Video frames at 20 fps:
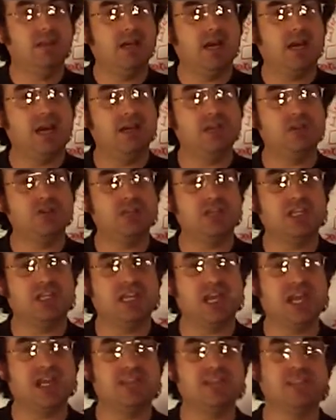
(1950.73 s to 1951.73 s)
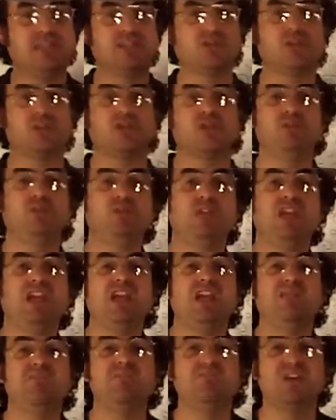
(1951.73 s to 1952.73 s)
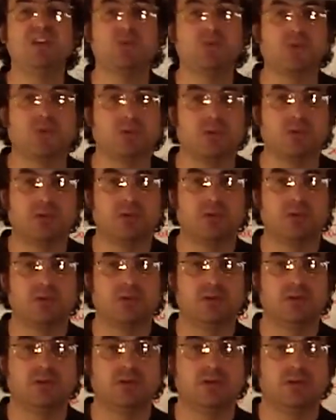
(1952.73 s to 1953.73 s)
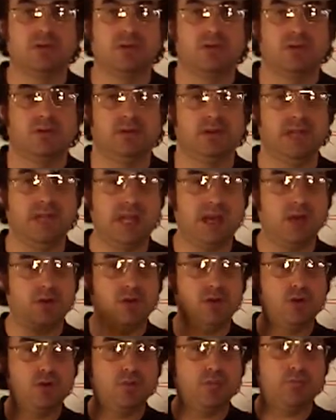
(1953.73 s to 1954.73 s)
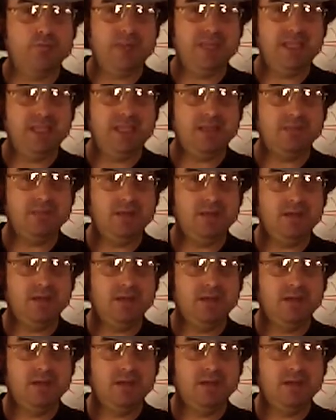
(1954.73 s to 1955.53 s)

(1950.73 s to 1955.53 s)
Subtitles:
hydrogen gas is going to be a mirror. Now your beam,